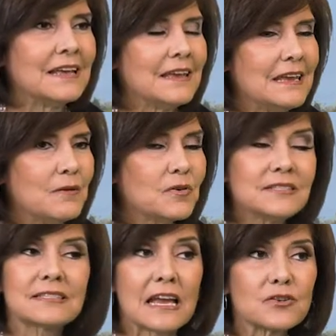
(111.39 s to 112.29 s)
he
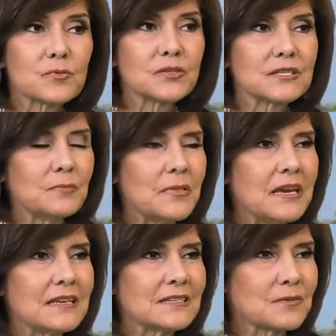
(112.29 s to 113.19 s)
was scheduled to
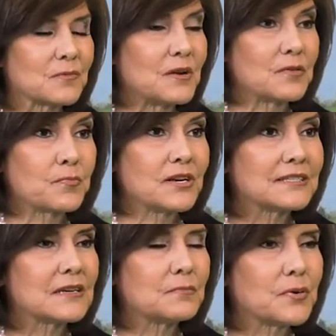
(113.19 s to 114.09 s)
meet with
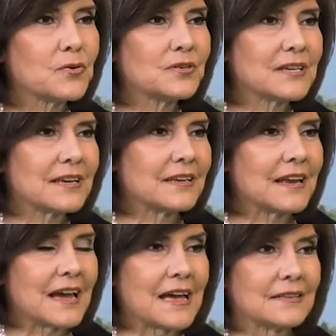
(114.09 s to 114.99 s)
President Putin
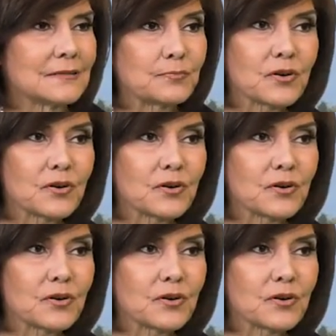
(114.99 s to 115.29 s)
as